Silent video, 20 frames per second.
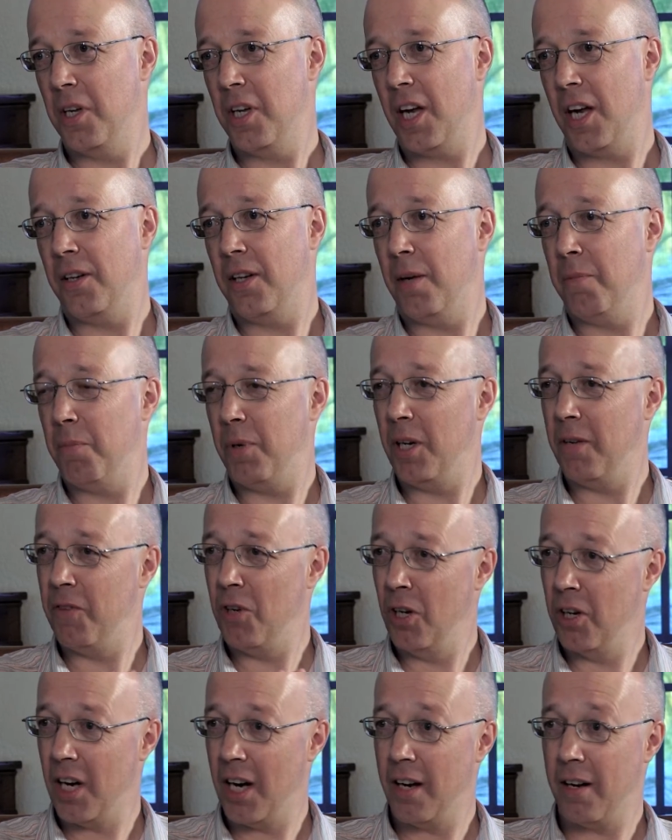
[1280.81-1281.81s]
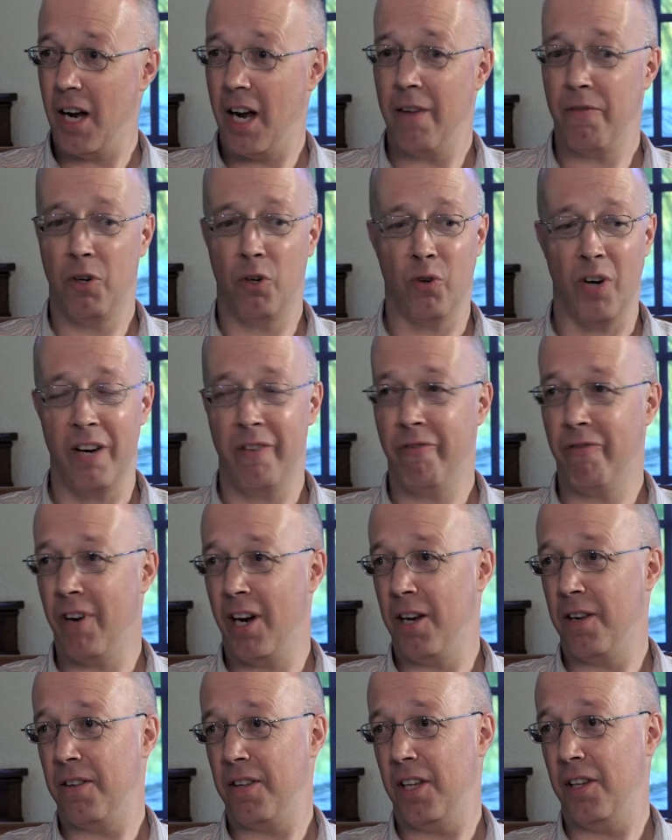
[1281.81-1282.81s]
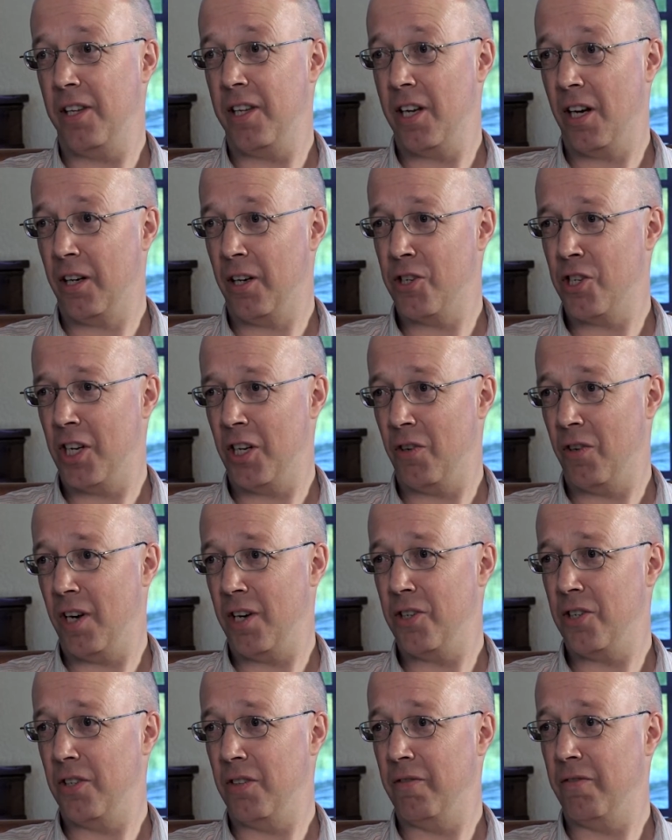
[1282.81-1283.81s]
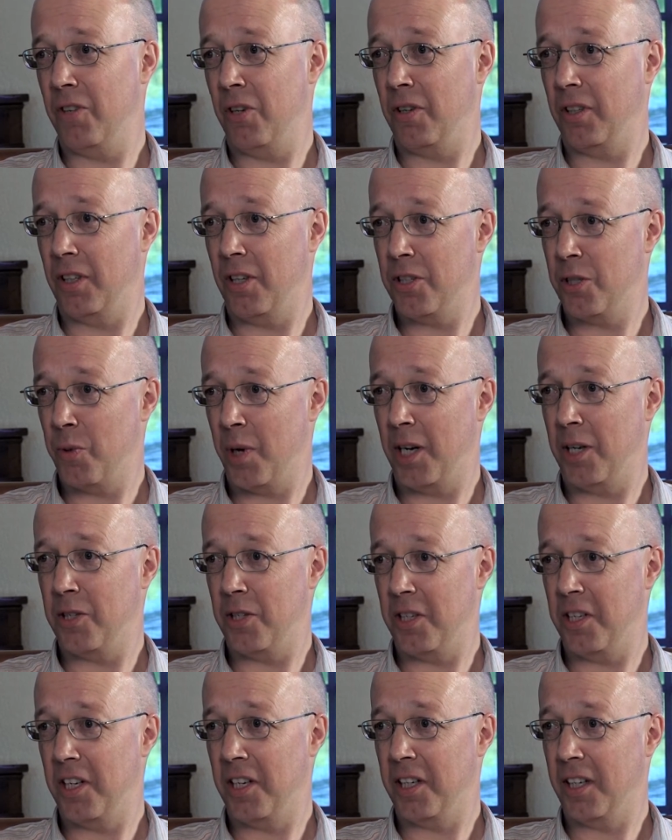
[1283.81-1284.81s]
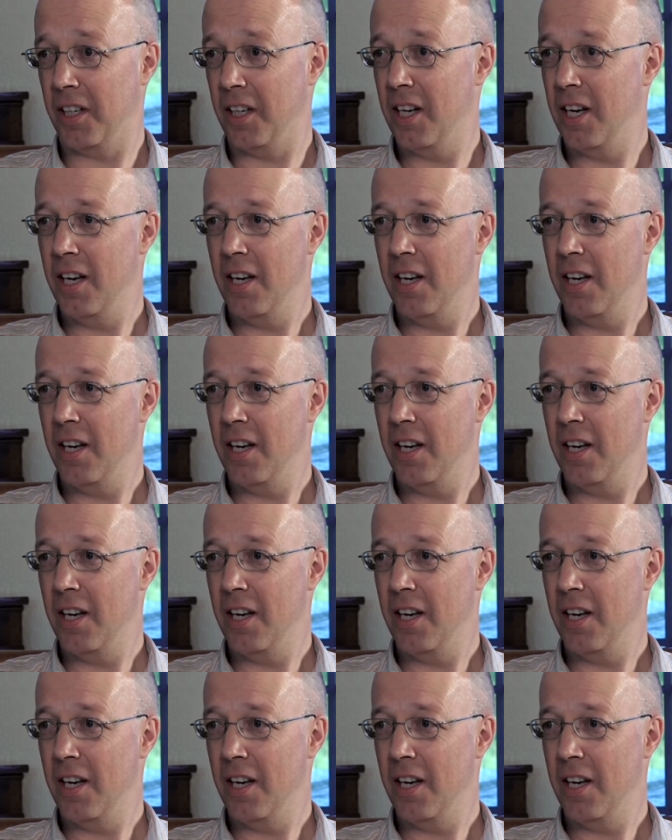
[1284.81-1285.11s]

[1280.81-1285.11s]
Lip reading: But if you look, I have great faith in the younger generation, folk in their 20s and younger.